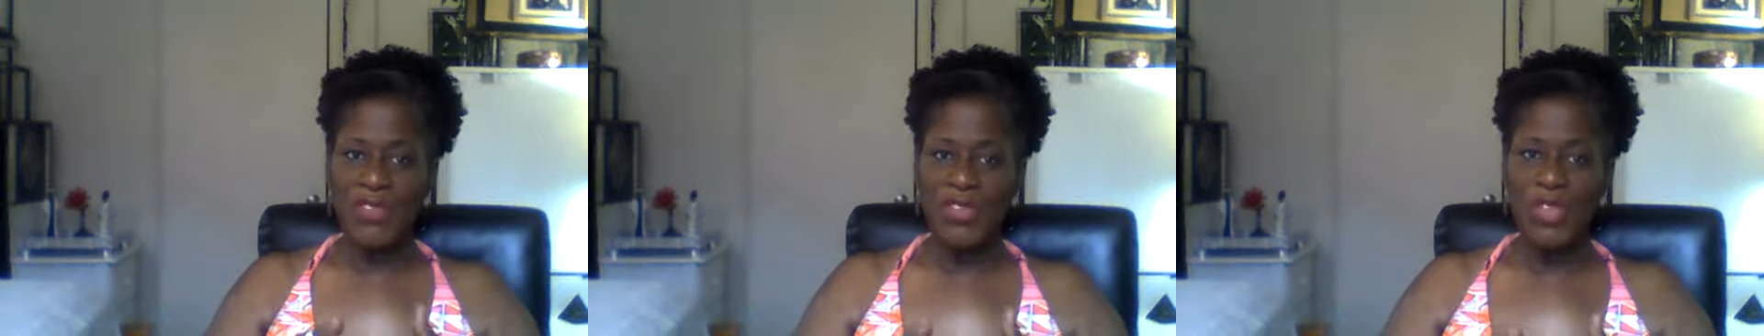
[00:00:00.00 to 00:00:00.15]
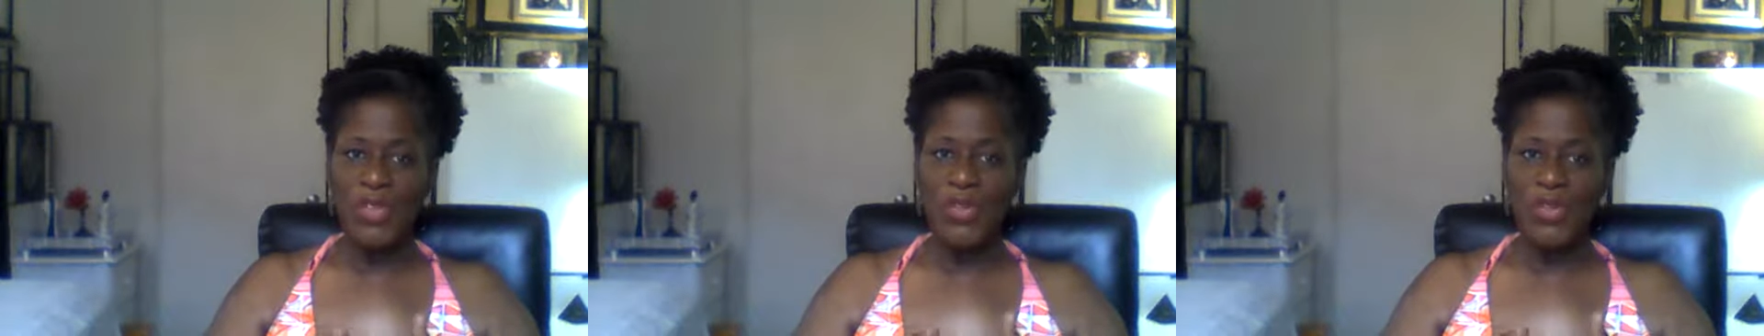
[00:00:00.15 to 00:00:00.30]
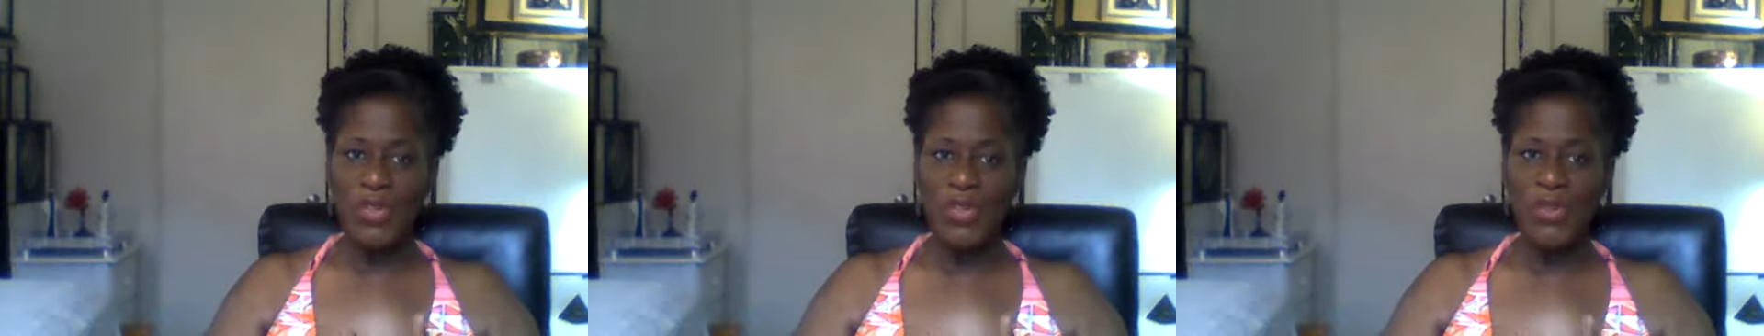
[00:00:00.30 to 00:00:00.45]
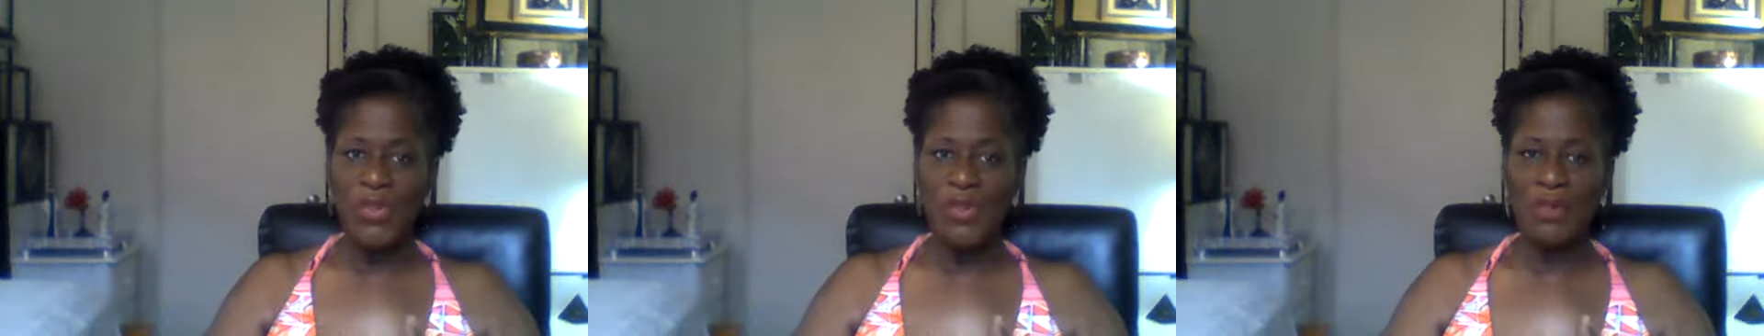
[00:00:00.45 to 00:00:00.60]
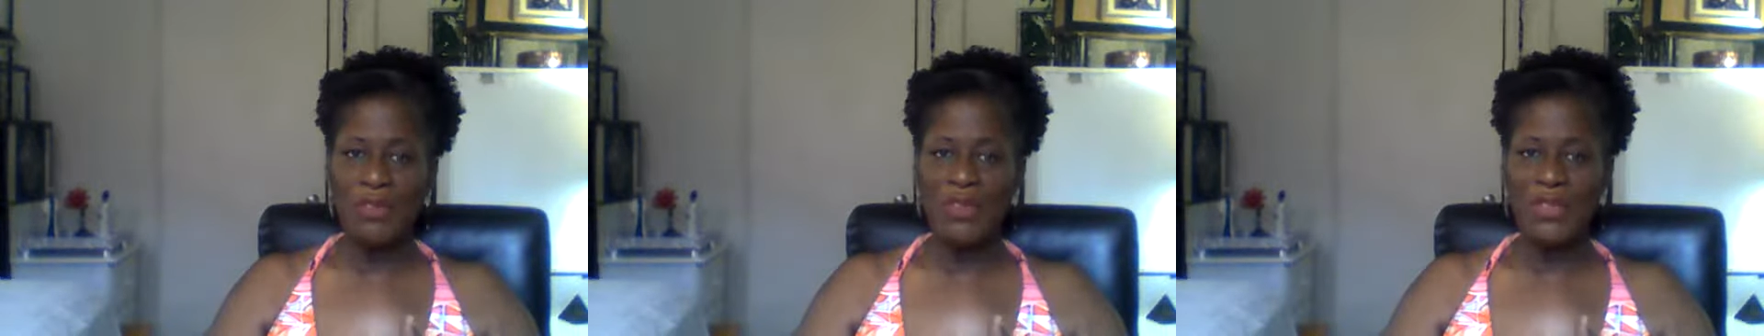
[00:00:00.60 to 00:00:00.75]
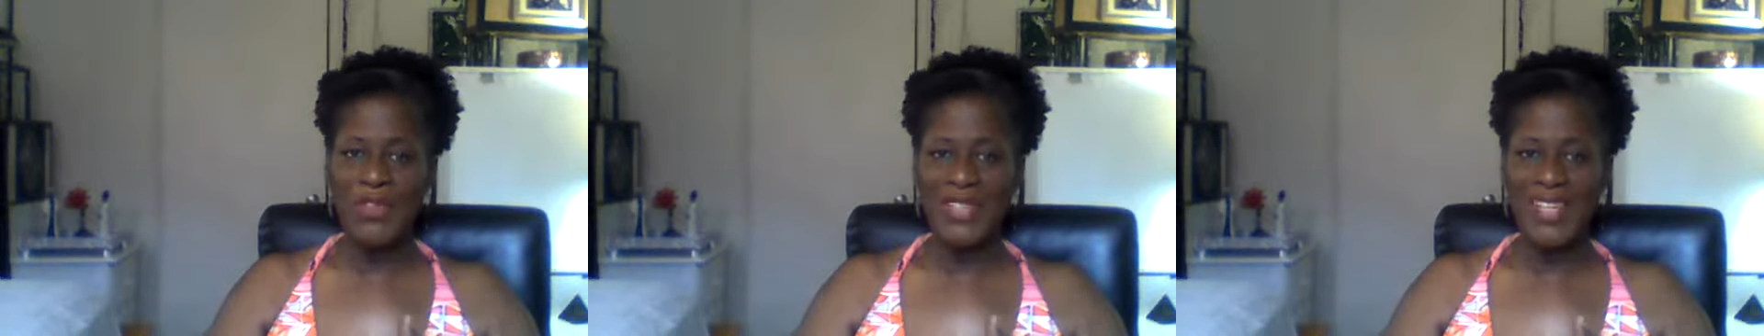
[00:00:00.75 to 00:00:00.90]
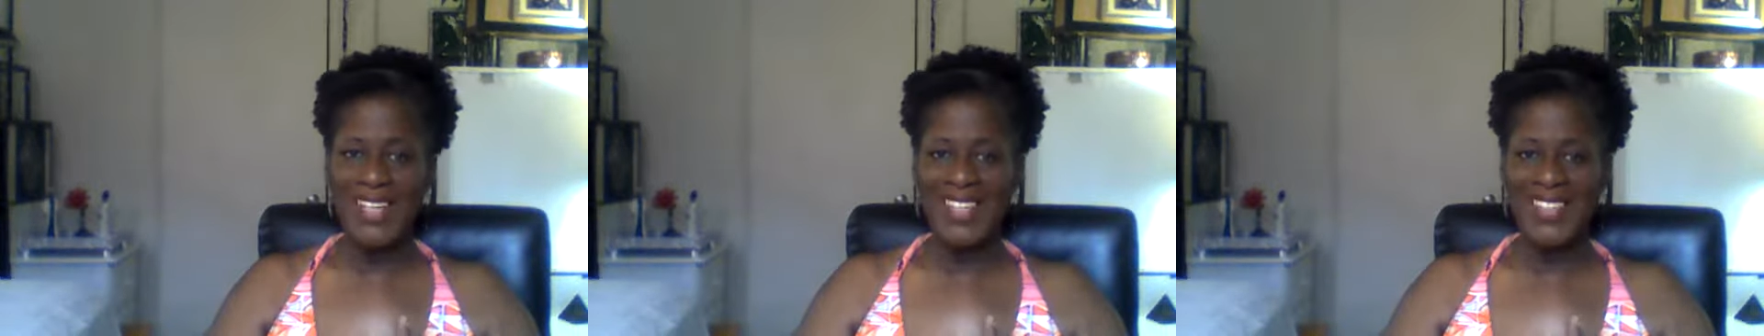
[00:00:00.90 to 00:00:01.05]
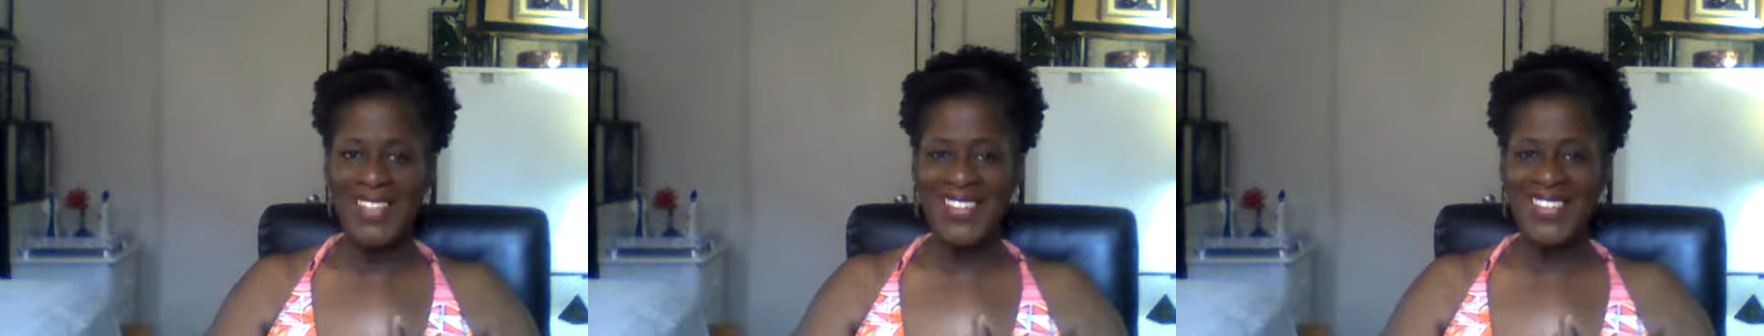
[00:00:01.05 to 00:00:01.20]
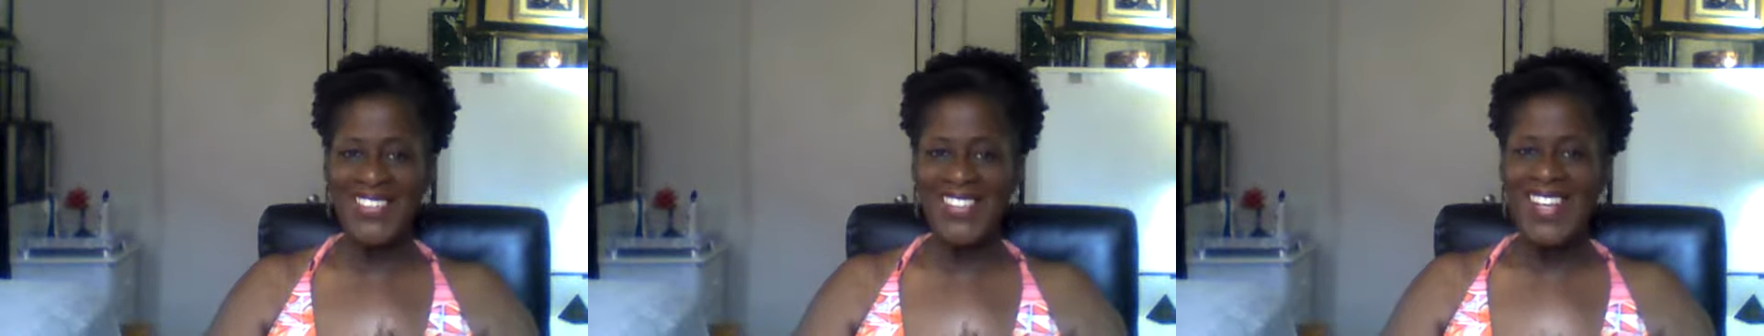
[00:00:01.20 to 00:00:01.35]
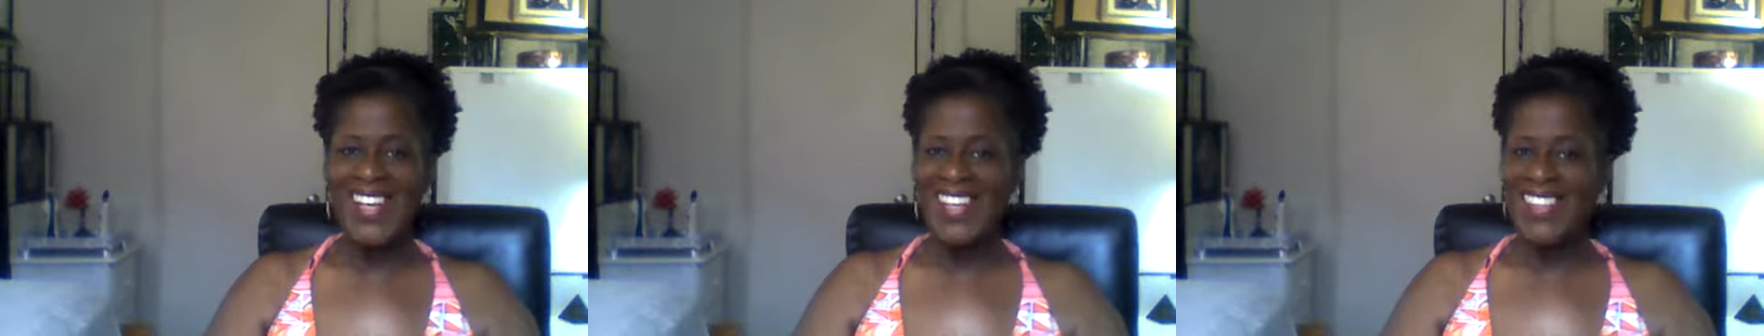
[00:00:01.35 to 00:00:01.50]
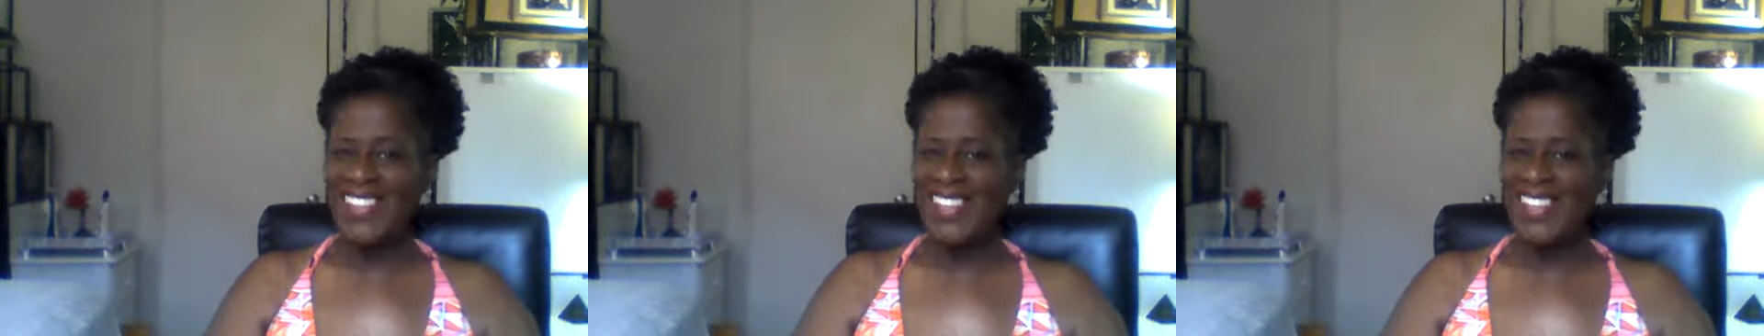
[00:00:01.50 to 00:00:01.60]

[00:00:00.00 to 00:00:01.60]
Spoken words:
YouTube creators,